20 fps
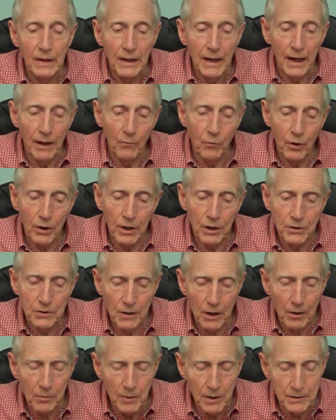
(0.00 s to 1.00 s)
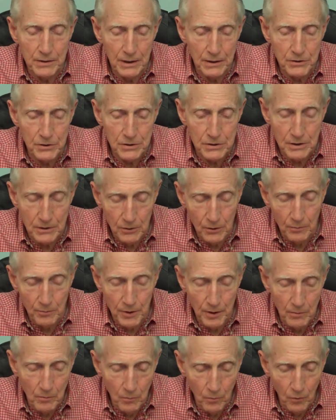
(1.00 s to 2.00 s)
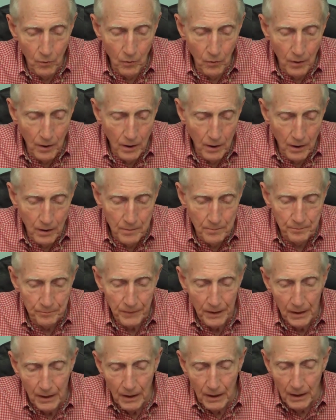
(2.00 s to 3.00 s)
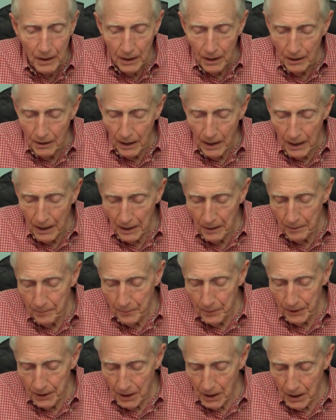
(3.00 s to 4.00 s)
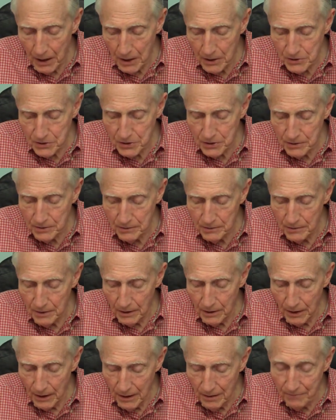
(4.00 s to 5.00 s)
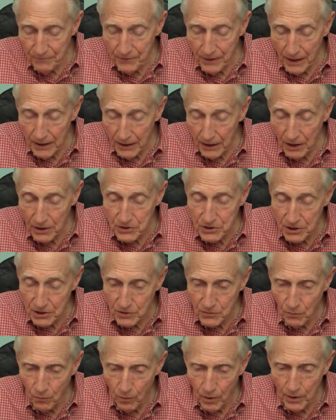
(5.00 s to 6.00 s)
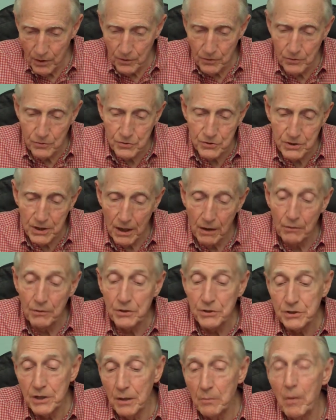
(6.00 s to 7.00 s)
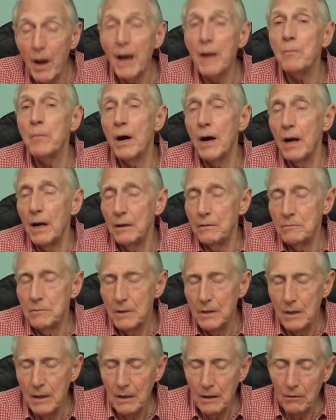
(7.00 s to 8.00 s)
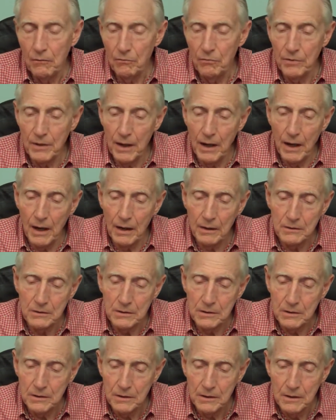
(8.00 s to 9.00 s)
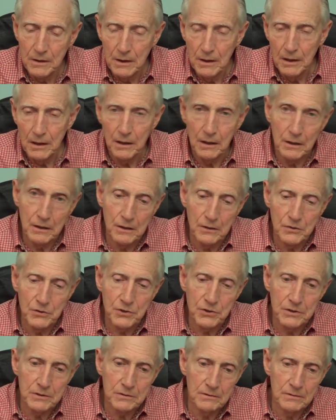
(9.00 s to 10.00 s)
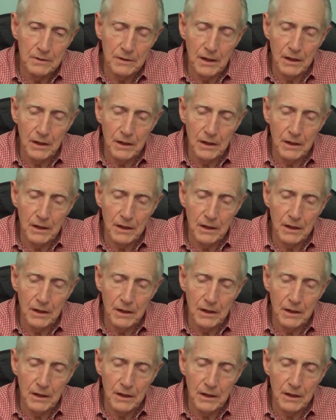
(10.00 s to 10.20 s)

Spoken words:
And we're going to talk about that just a little bit more because the lymph, I guess, is one of those areas in my mind that is